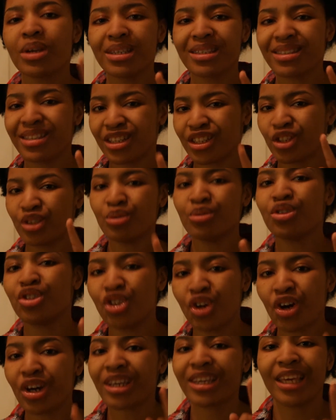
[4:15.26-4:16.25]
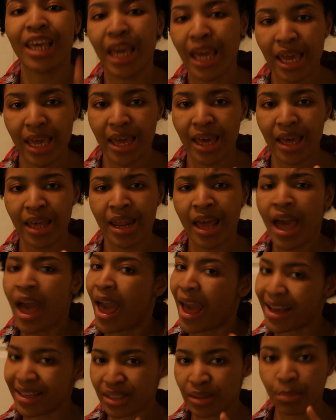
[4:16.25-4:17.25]
reason to use your kid
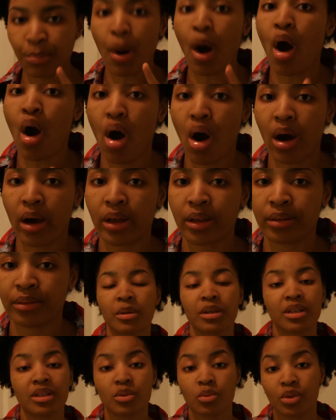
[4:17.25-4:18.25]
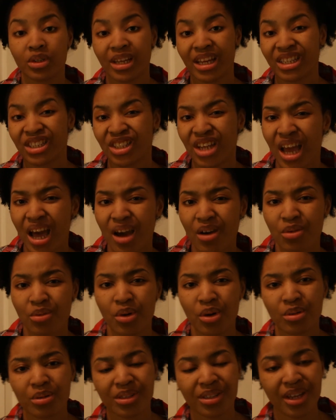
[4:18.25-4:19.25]
as a pawn because when that child
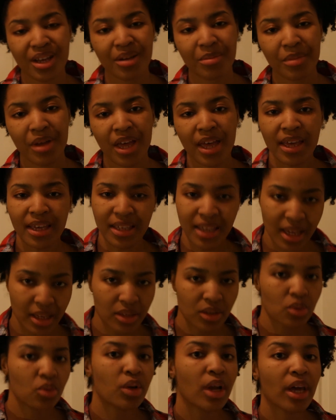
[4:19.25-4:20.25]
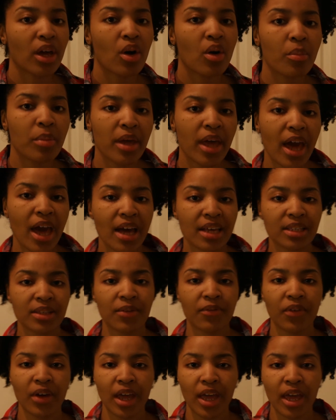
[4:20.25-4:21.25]
grows up, guess who they gonna be asking for